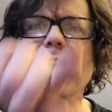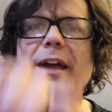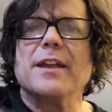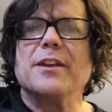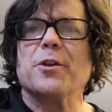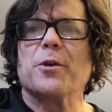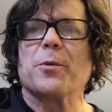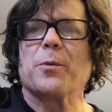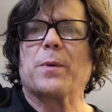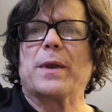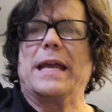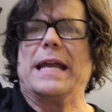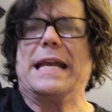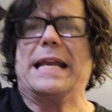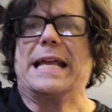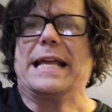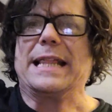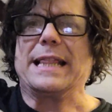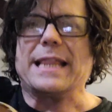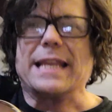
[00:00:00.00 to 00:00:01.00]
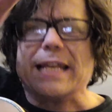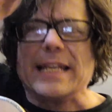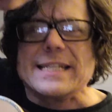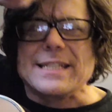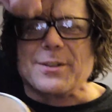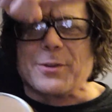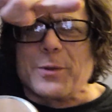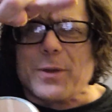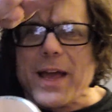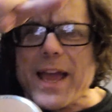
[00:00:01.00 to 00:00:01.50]
and you're reading
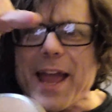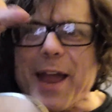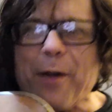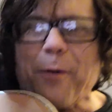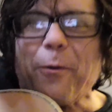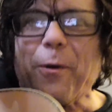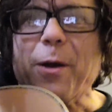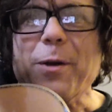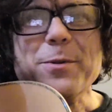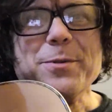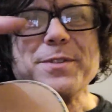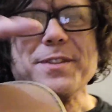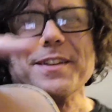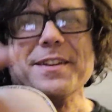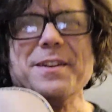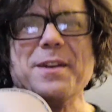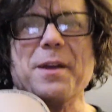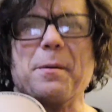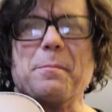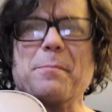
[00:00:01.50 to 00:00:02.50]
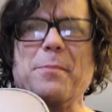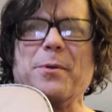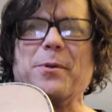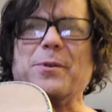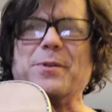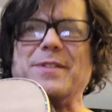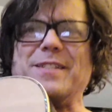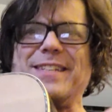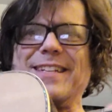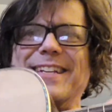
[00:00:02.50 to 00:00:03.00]
these little arrows and
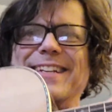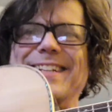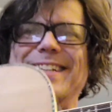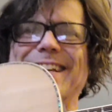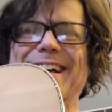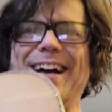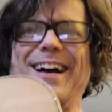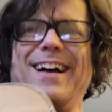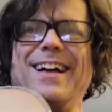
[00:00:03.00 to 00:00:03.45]
numbers, and